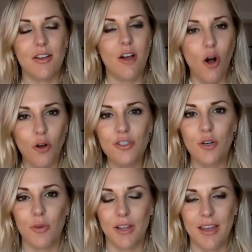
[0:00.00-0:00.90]
also
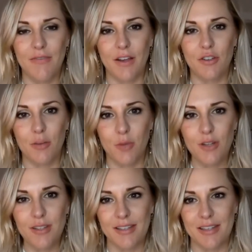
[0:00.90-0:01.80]
really affects your immune
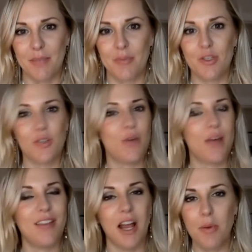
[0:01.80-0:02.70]
system. So it's why a
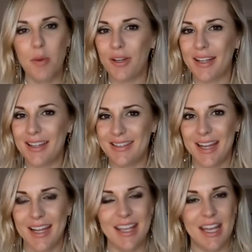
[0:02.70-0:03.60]
lot of people get
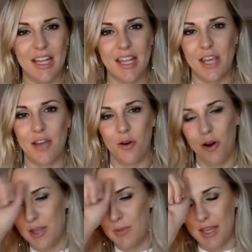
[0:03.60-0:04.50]
sick at the end of the year or
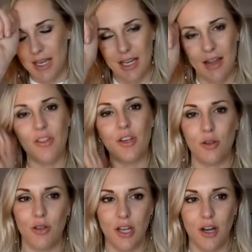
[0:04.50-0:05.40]
at the beginning of the
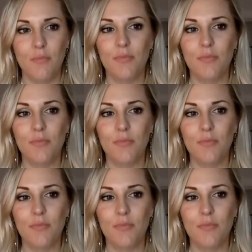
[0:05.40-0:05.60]
new year.